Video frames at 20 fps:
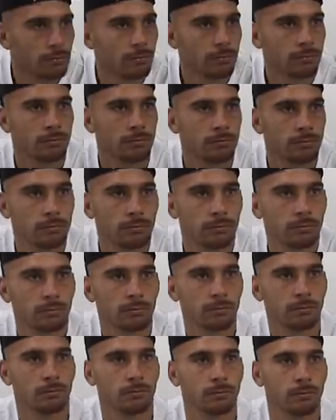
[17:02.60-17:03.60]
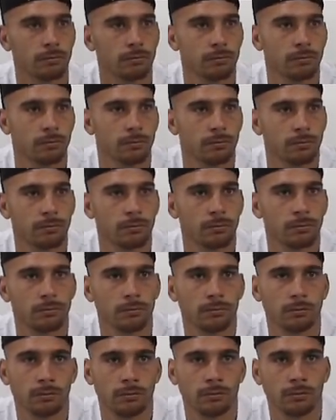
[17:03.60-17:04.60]

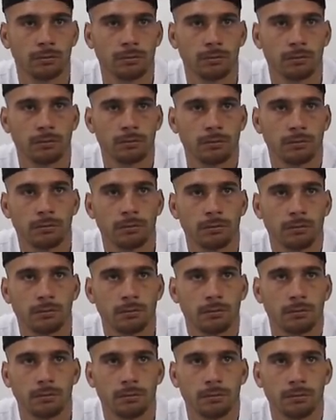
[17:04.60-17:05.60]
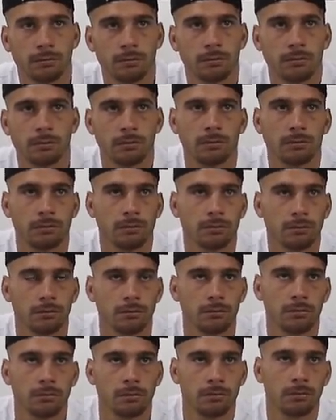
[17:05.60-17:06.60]

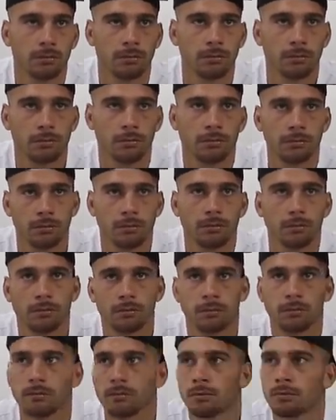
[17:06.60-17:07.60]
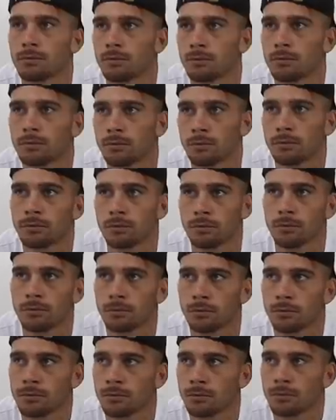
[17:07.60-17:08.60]

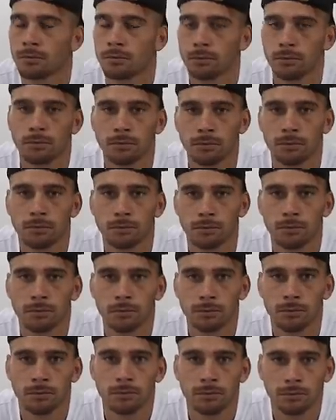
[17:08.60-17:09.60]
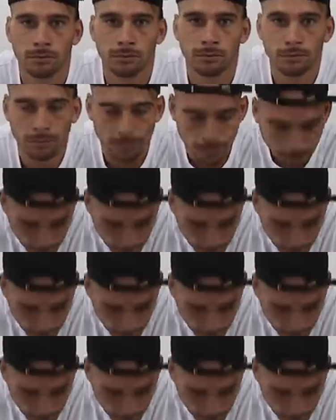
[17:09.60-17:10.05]
No words are spoken by the person on screen.